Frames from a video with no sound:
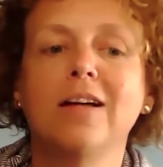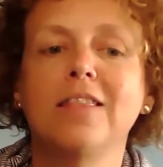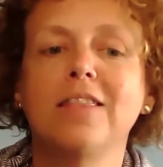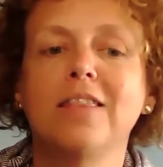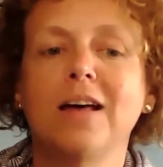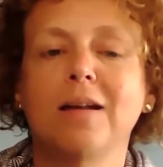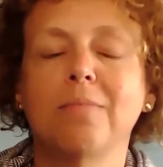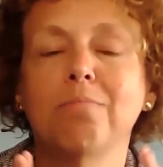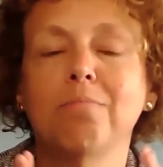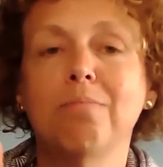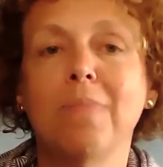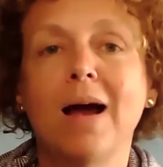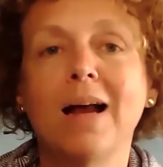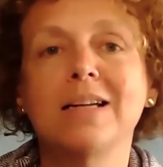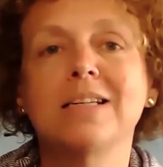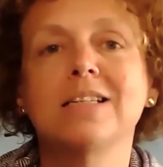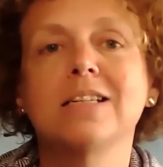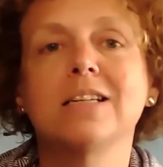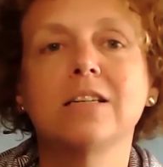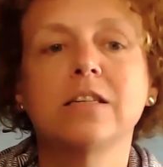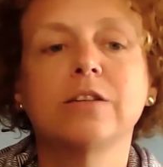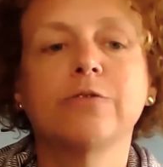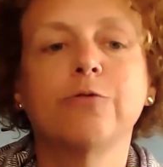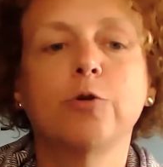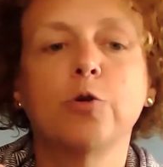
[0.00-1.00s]
that
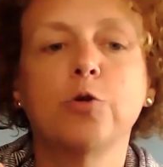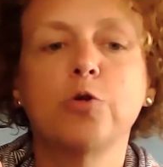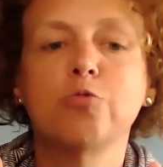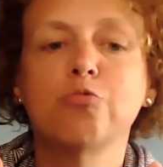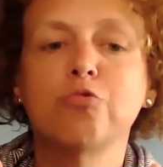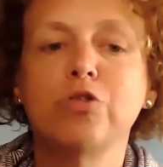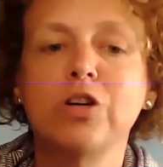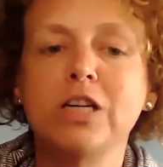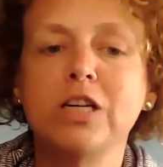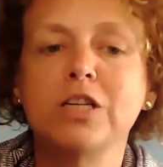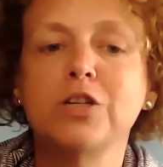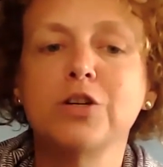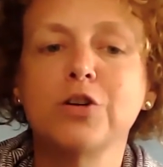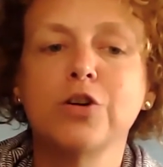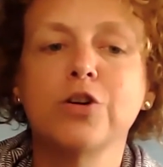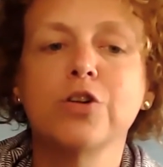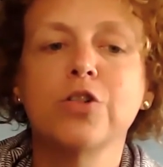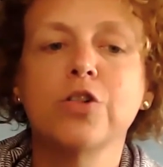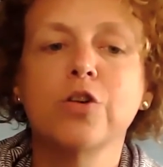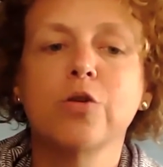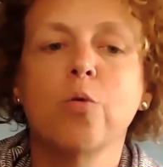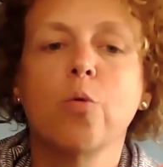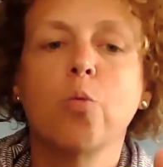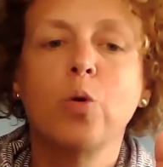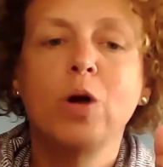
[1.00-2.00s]
matters for the
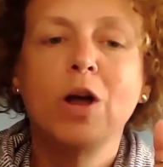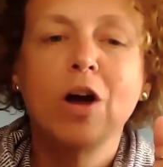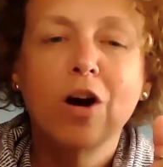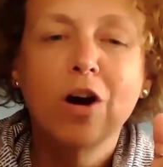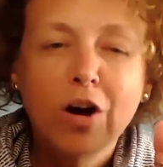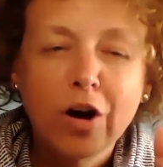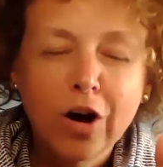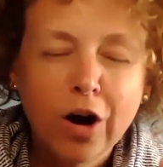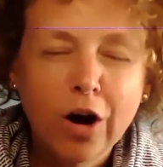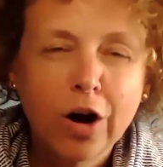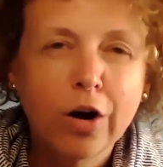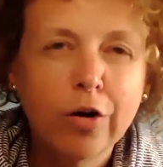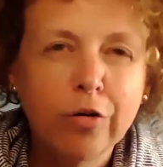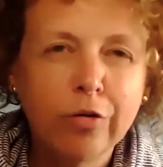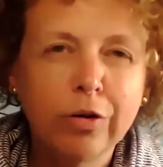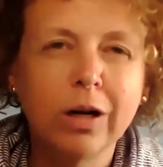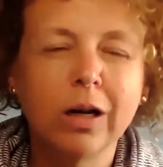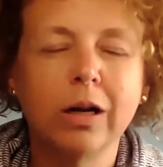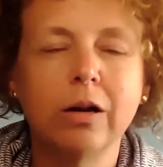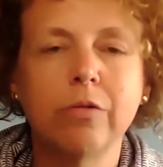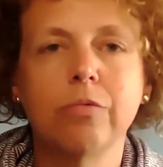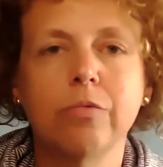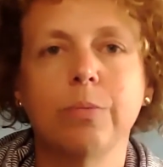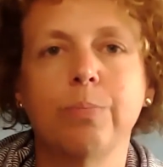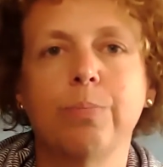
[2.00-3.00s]
research we are
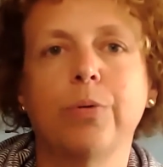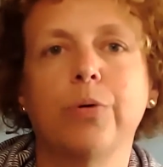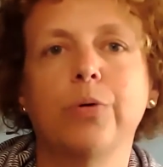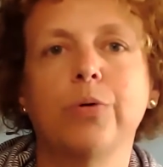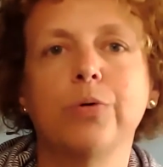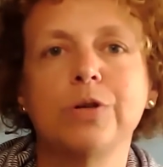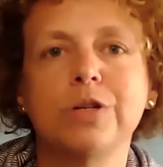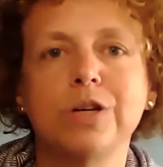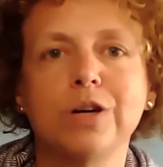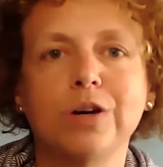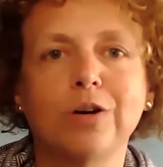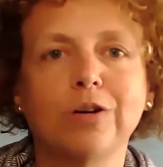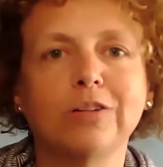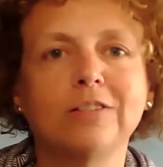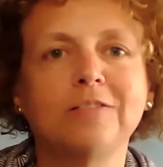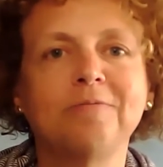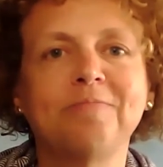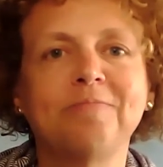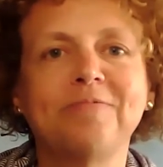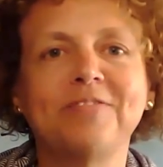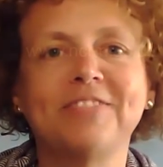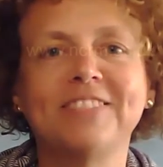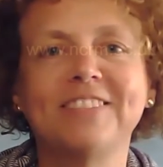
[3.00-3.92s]
currently reporting on.